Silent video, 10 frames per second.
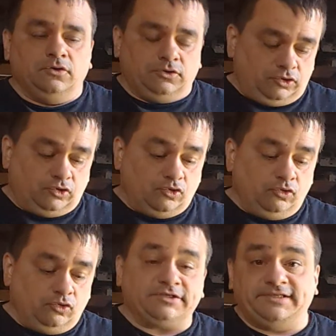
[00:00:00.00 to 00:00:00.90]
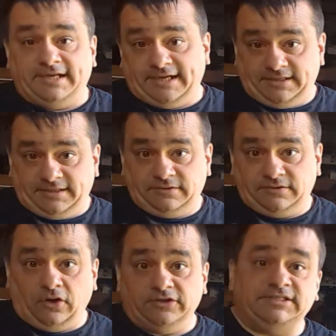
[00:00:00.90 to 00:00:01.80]
You looked at the
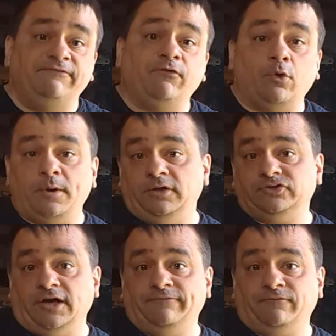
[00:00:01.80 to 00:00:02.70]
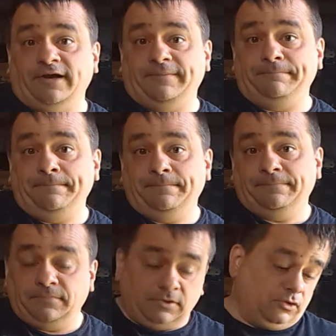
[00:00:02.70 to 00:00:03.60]
RC 4-wheel drive frame.
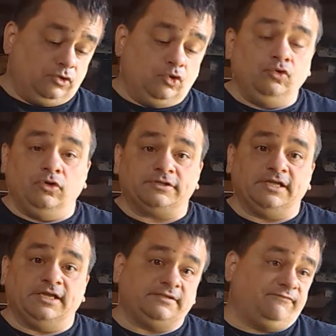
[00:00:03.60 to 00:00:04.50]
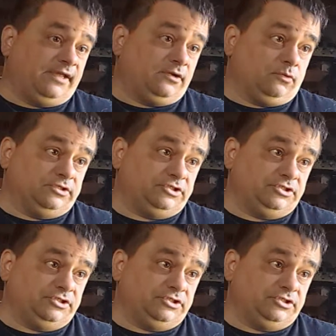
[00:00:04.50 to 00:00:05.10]
You looked at the Vanquish.